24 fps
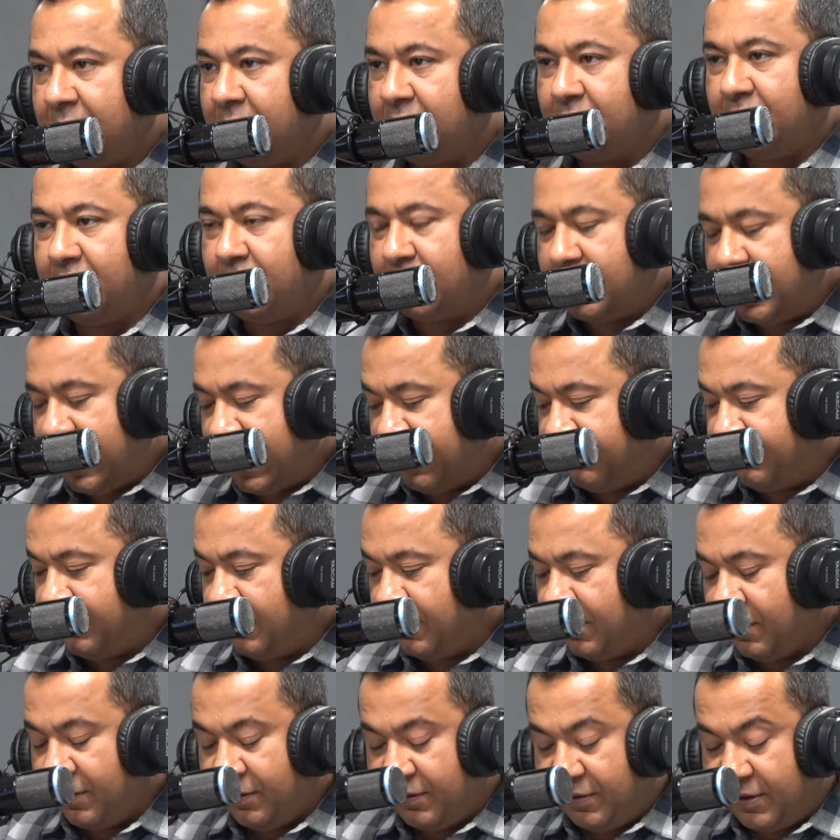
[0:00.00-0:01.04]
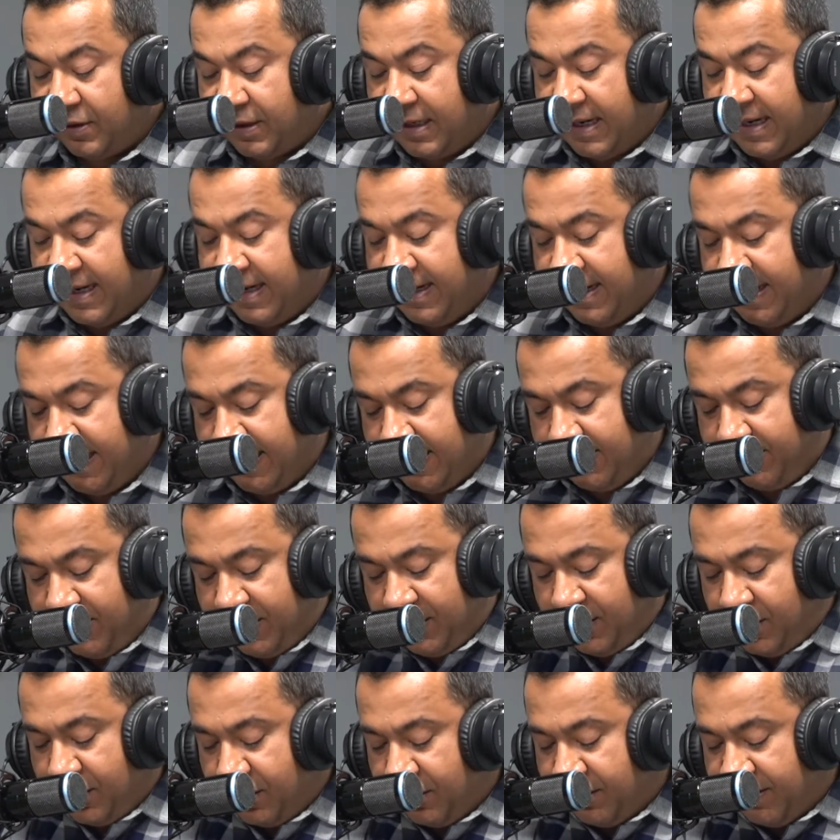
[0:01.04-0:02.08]
You you have to. So and and I mean,
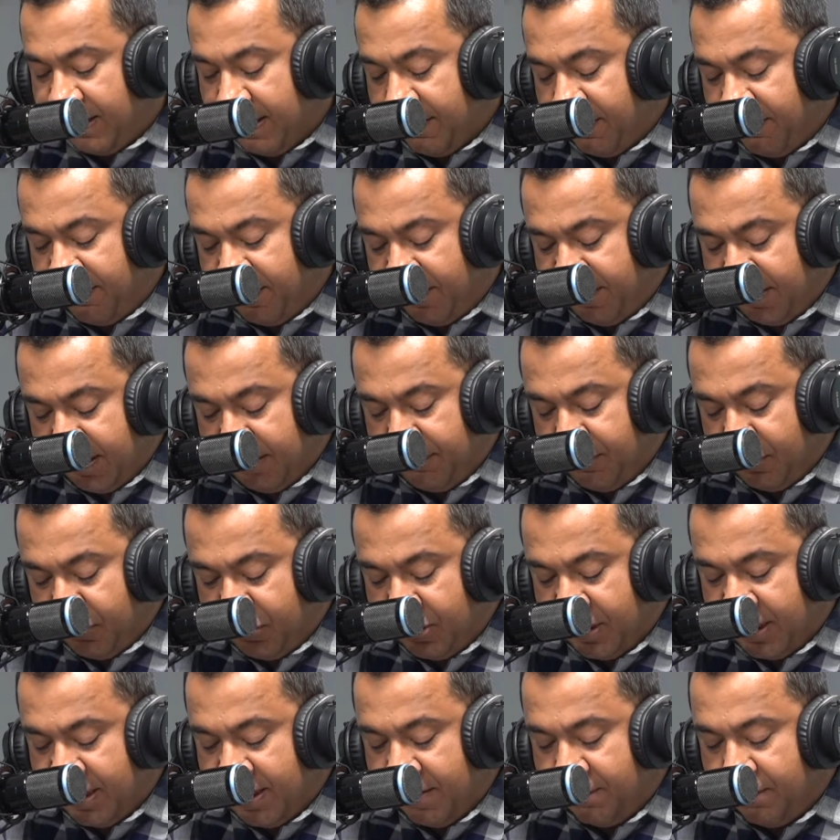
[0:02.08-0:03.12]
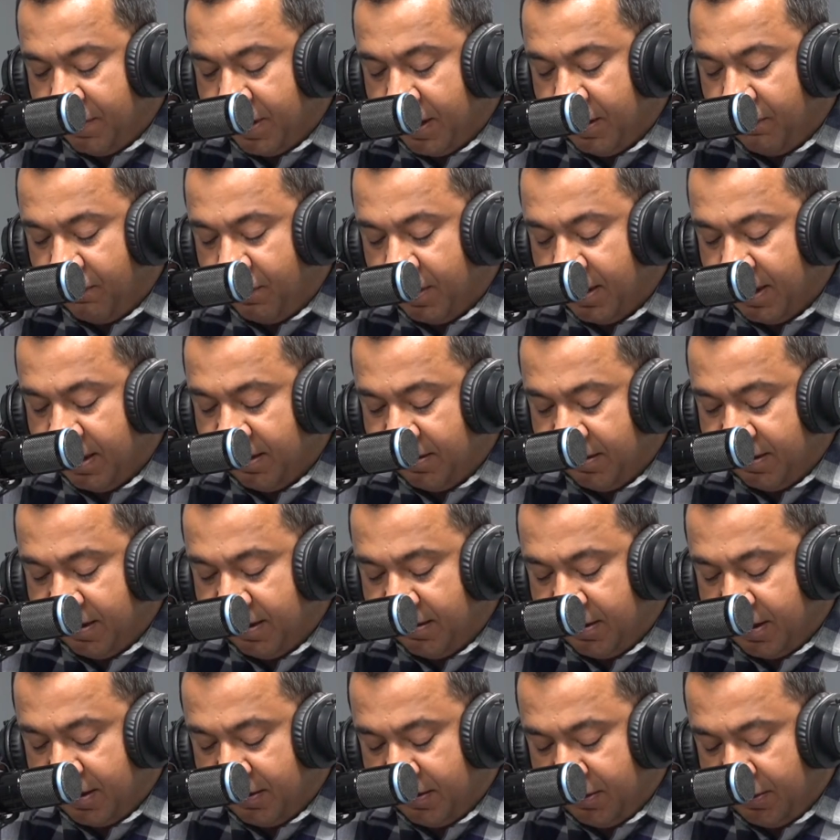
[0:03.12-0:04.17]
you know, some of the stuff you shared in part one is is
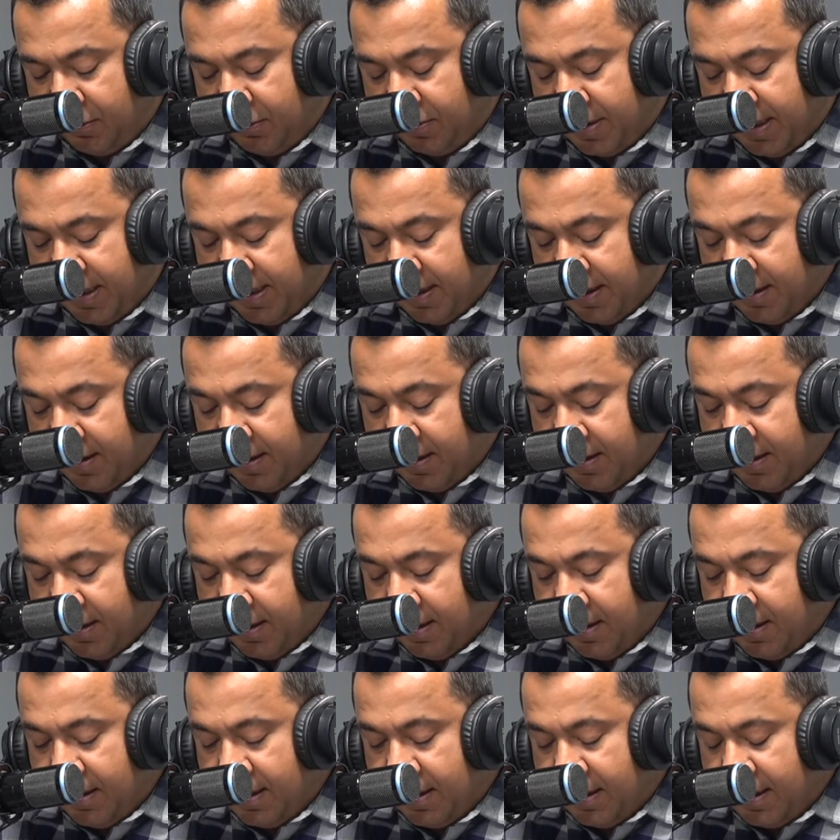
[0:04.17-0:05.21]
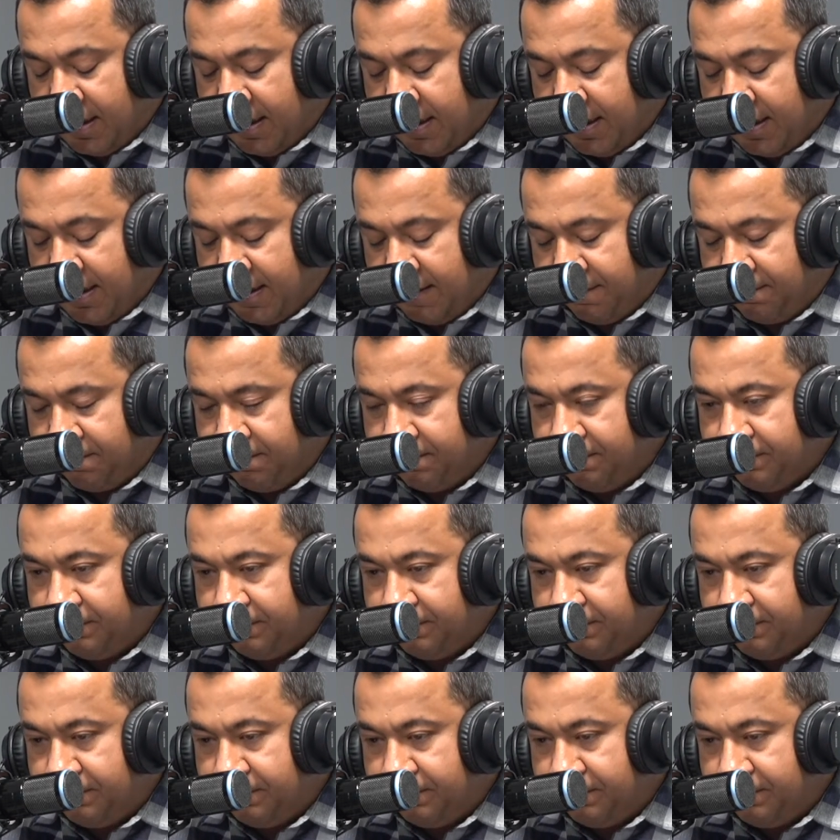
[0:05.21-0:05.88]
also great. Um,